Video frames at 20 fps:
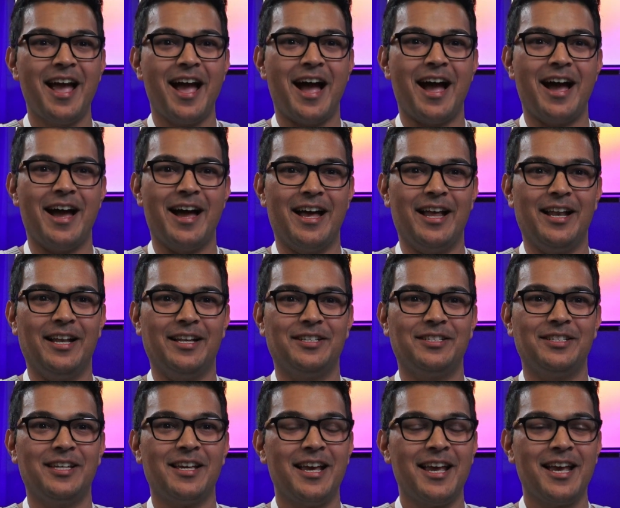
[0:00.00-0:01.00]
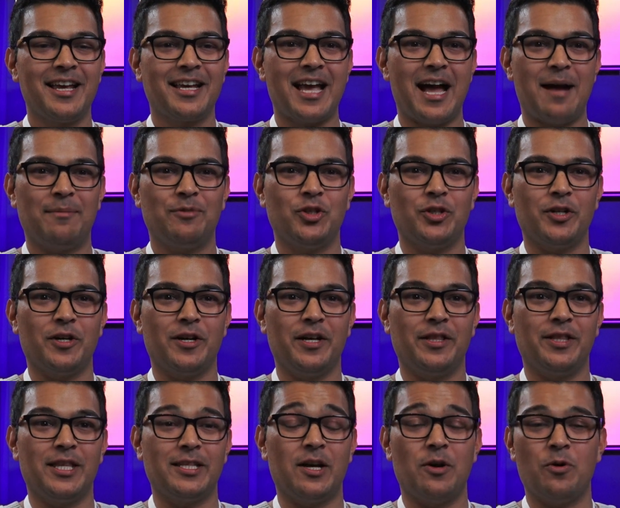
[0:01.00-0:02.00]
and capture
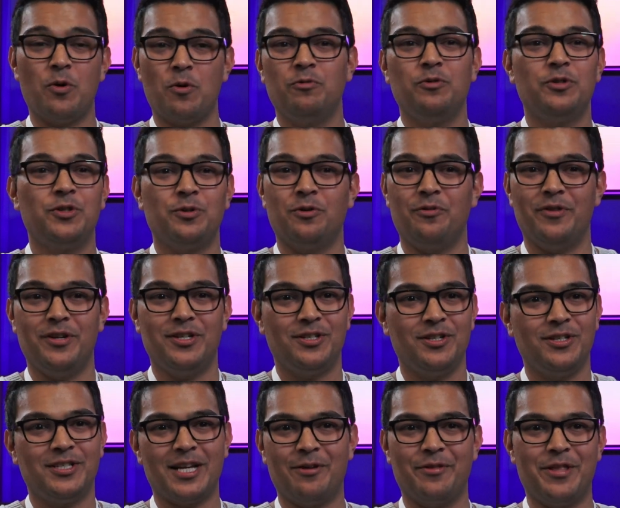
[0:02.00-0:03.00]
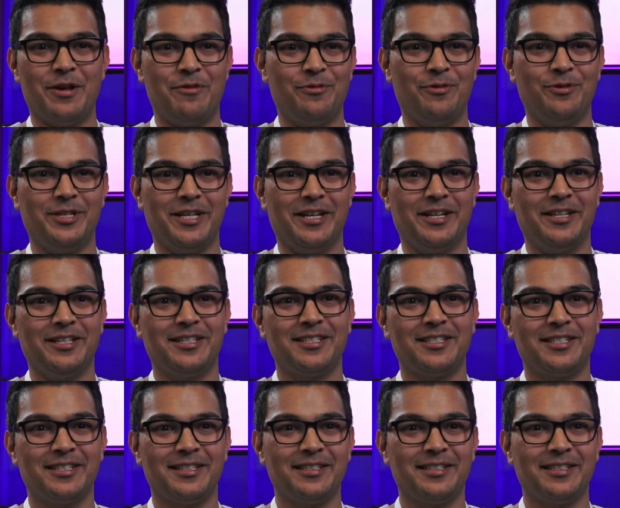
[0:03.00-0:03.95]
their own stories to tell their audience.